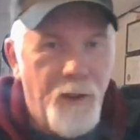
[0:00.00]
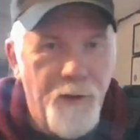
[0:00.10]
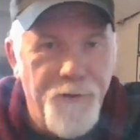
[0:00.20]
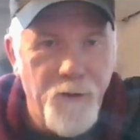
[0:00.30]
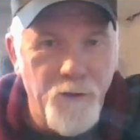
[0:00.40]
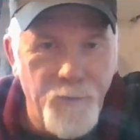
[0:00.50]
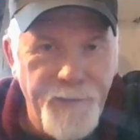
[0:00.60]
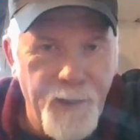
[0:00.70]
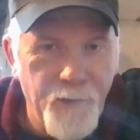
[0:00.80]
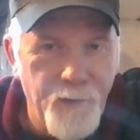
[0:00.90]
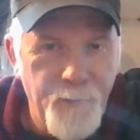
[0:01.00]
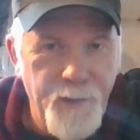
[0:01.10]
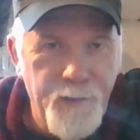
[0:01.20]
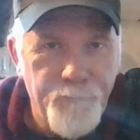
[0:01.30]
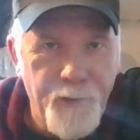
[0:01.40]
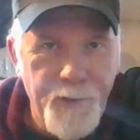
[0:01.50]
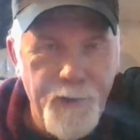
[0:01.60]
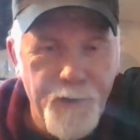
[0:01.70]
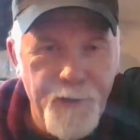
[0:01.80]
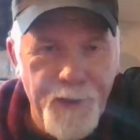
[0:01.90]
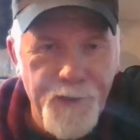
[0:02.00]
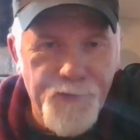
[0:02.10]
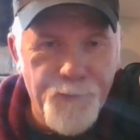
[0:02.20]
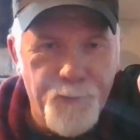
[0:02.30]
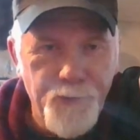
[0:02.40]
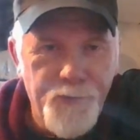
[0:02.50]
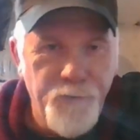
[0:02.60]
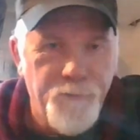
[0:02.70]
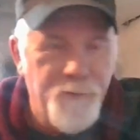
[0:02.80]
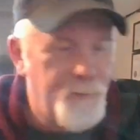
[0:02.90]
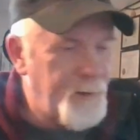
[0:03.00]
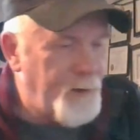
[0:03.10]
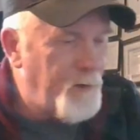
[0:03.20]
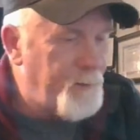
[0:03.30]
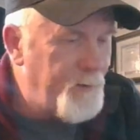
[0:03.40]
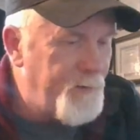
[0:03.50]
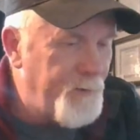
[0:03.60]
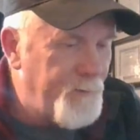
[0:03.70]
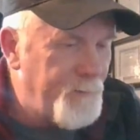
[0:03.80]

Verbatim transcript: Third one down on me right here is Bluetooth. I'm going to go to Bluetooth.